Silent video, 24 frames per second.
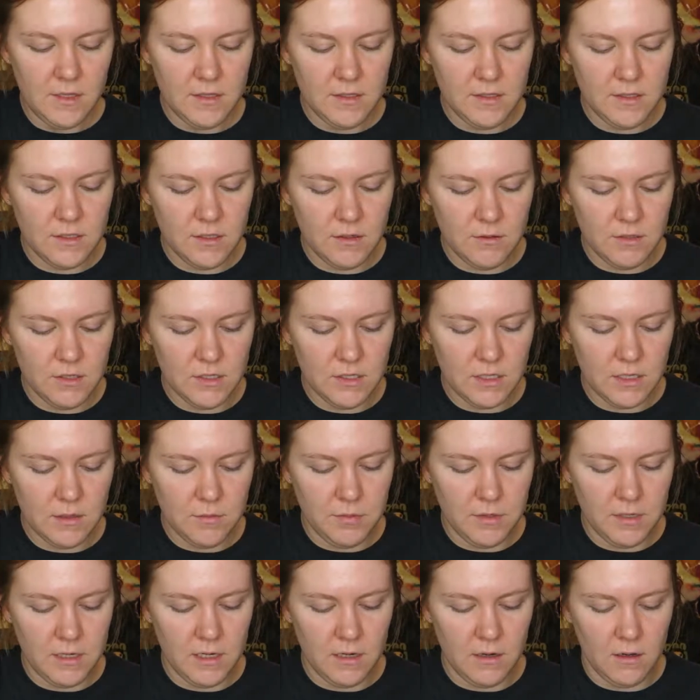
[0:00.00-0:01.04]
So we're just going
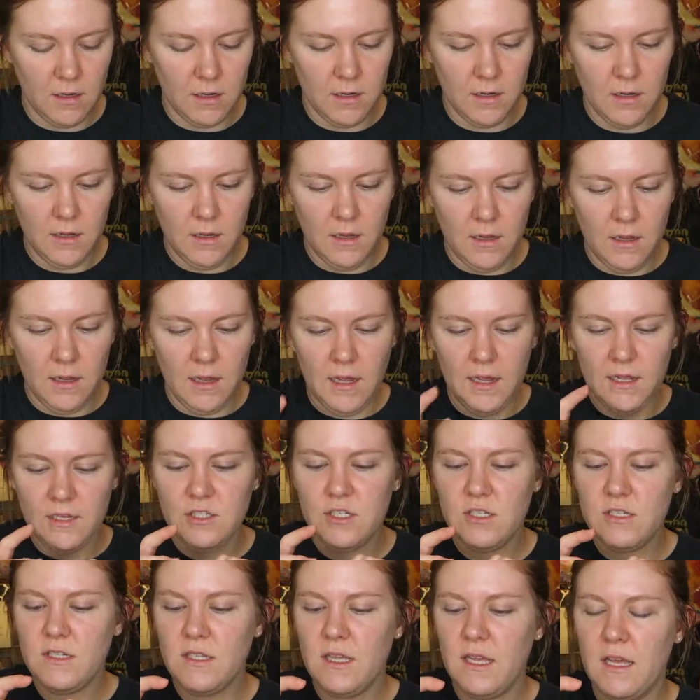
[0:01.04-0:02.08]
to put it on. It's
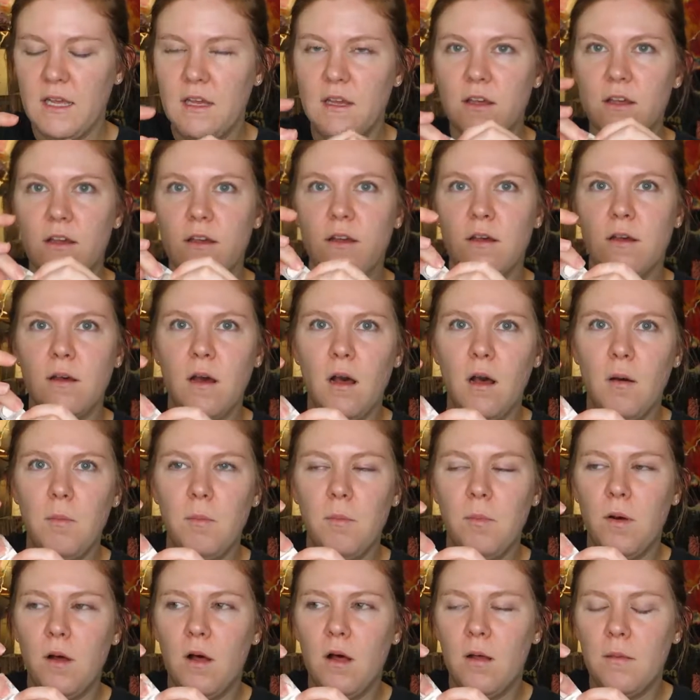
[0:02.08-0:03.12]
just like a
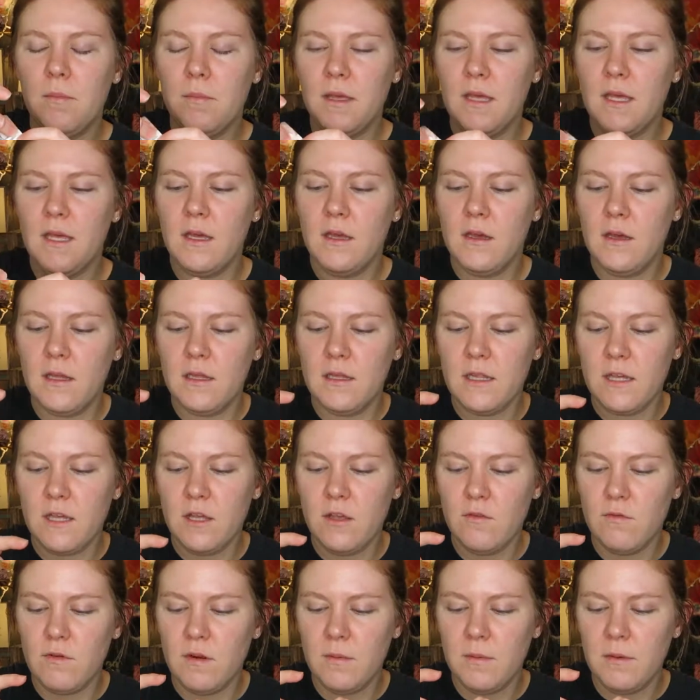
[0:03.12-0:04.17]
balmy, and like
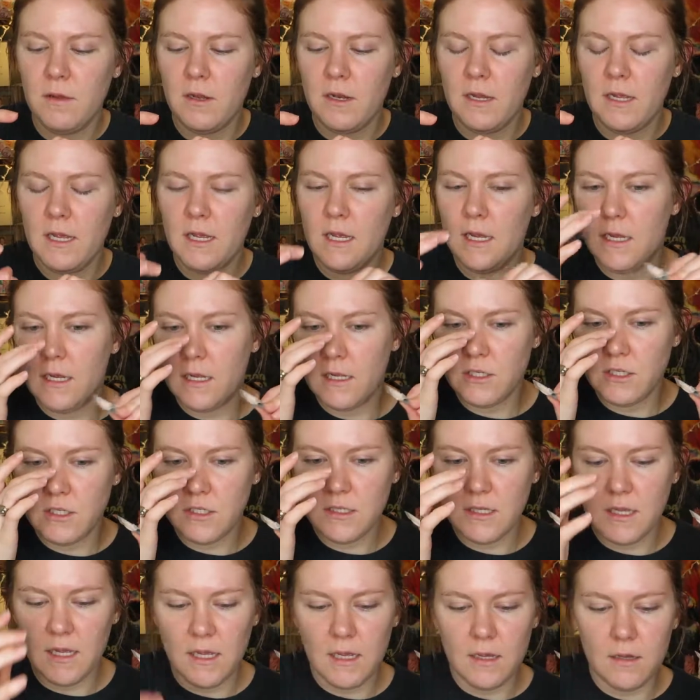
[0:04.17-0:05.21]
you rub on it and it
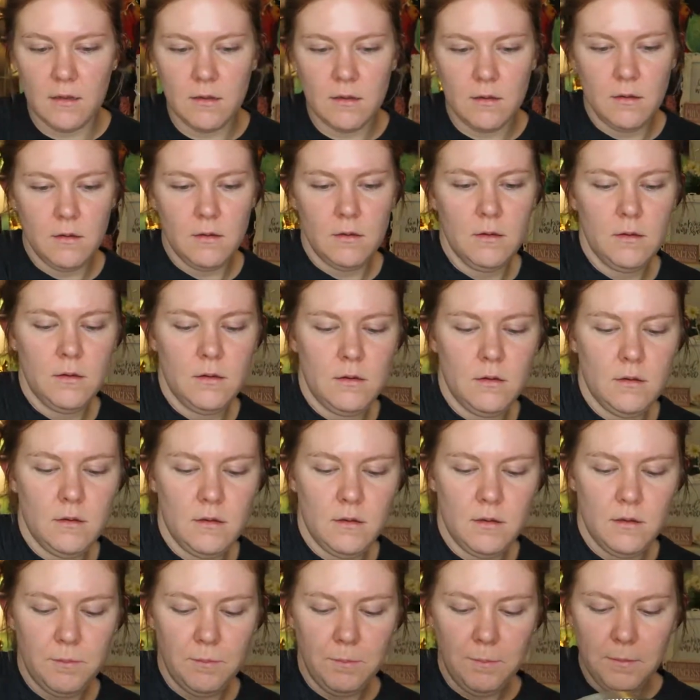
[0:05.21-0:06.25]
just like
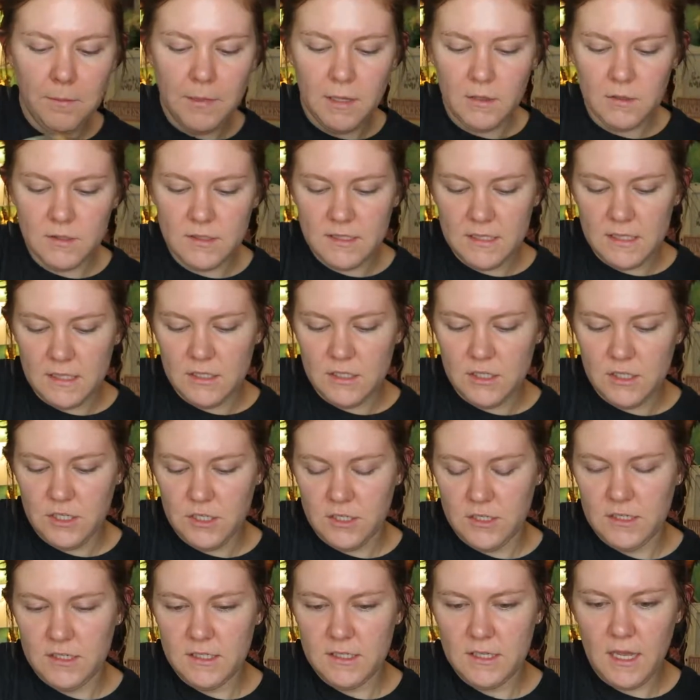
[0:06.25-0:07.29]
melts into
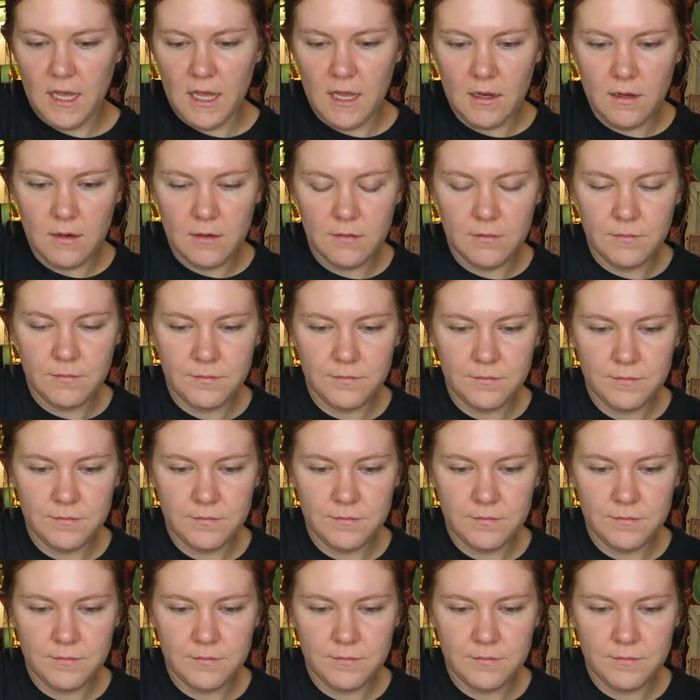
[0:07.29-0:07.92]
your skin.